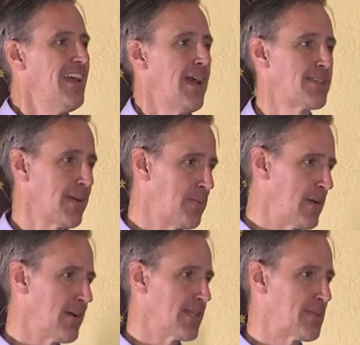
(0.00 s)
I'm sorry to put
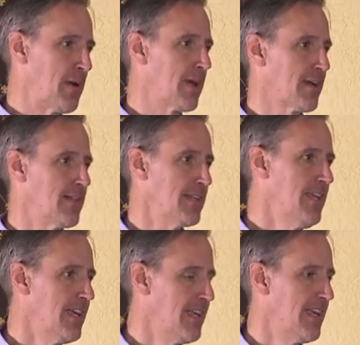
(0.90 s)
you on the spot, Colin.
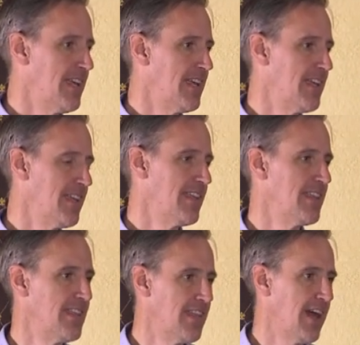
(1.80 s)

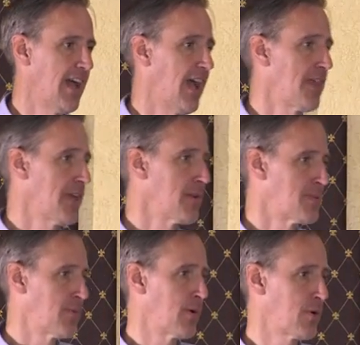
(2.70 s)
I, I thought it
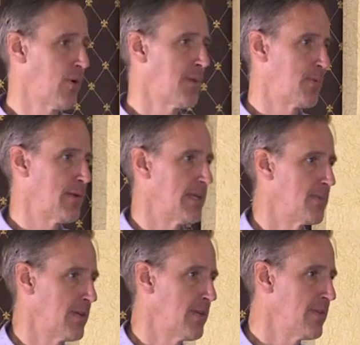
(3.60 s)
was quite
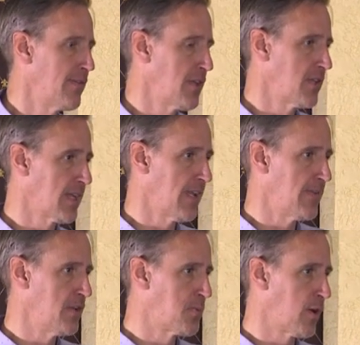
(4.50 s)
brilliant, but you envisioned kind of
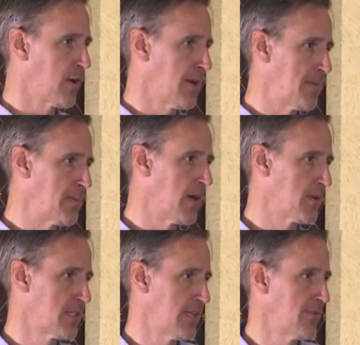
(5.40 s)
a new programming
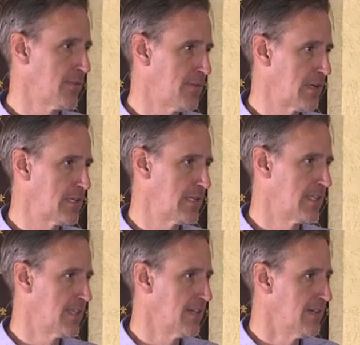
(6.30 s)
model, stateful
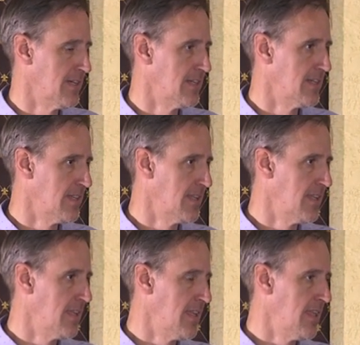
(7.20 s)
functions, so.
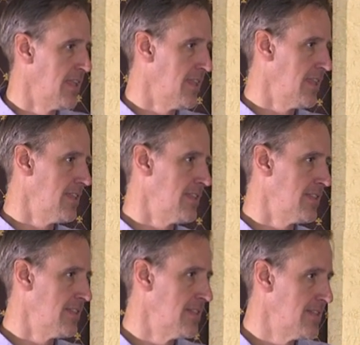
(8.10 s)
Well,
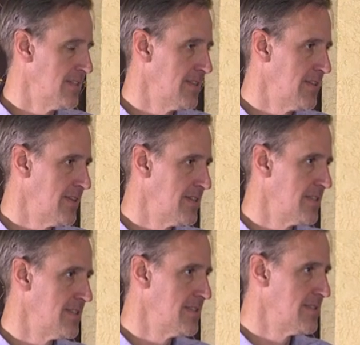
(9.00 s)
I mean, personally, I
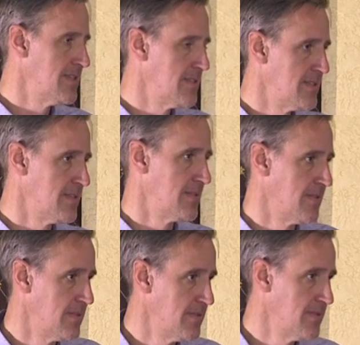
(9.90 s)
think that the
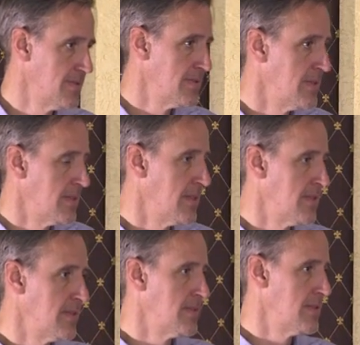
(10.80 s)
approach that
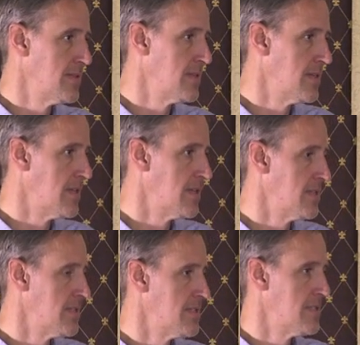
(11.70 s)
Azure Durable
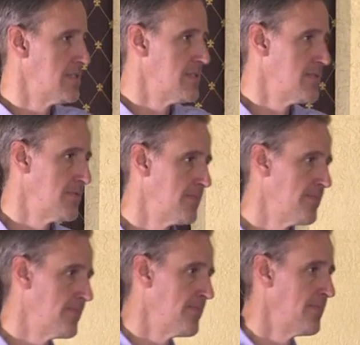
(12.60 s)
Functions is taking